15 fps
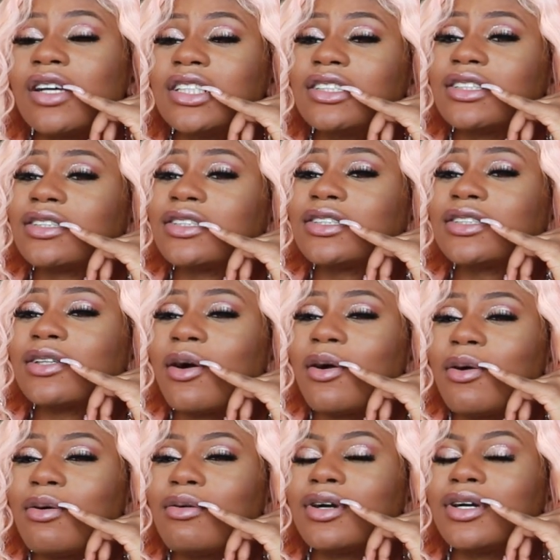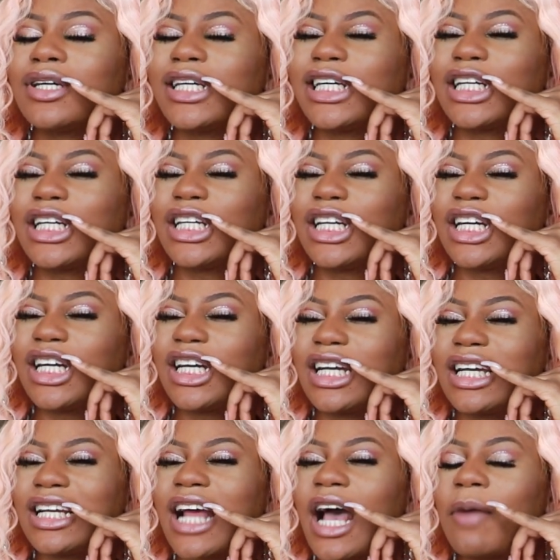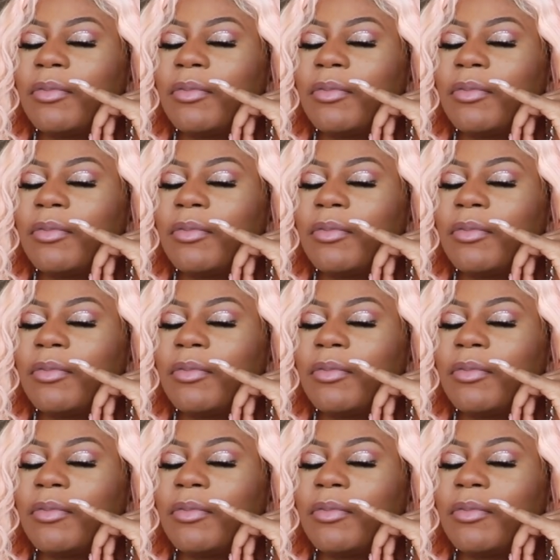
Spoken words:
It's so good.